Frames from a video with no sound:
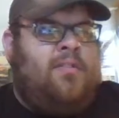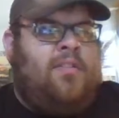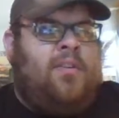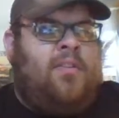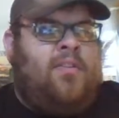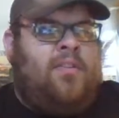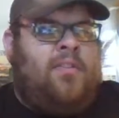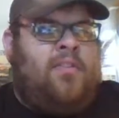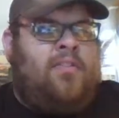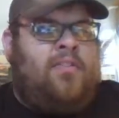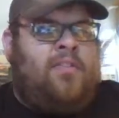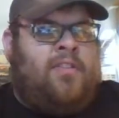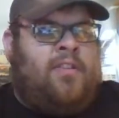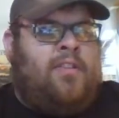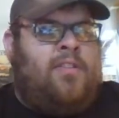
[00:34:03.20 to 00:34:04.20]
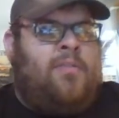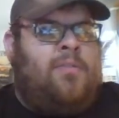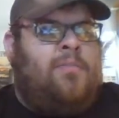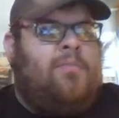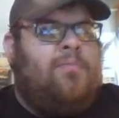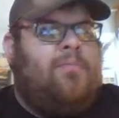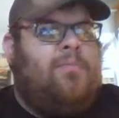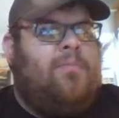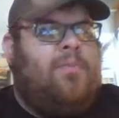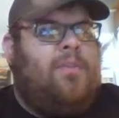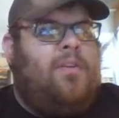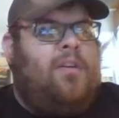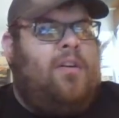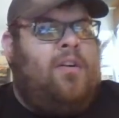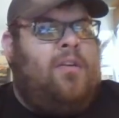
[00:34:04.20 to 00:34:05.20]
Lenovo discontinued
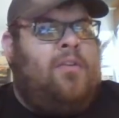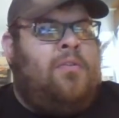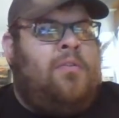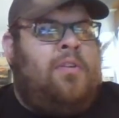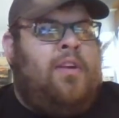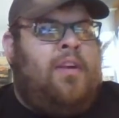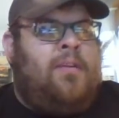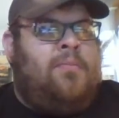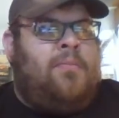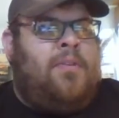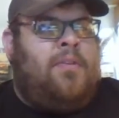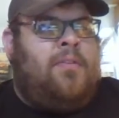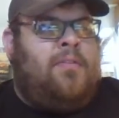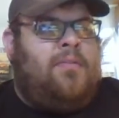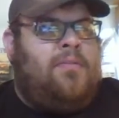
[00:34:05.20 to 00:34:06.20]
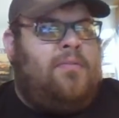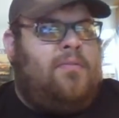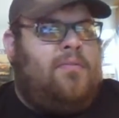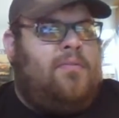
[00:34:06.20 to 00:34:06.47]
doing the AMD